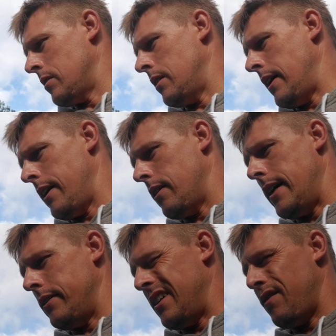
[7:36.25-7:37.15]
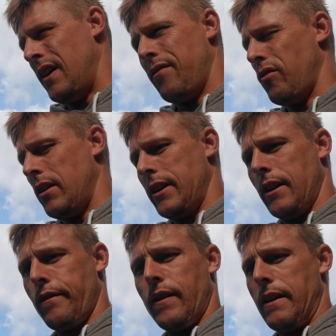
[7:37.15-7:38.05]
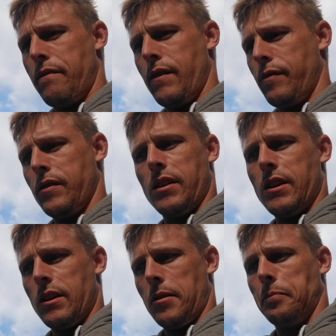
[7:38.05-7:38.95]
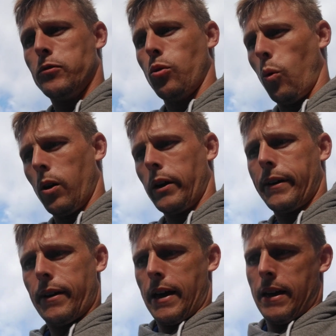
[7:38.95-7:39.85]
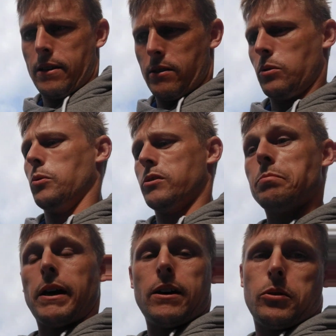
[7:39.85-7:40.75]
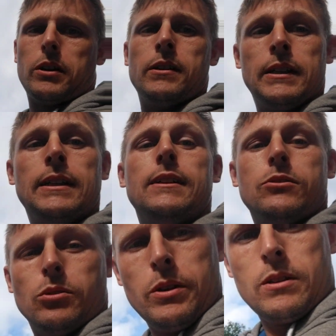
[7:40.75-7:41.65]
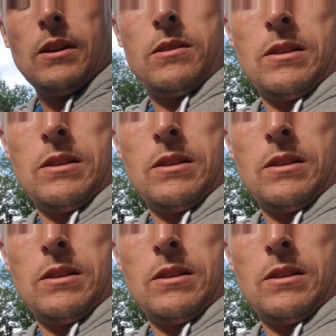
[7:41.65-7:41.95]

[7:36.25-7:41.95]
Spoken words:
right around there, 530 to 550 torque and horsepower. So it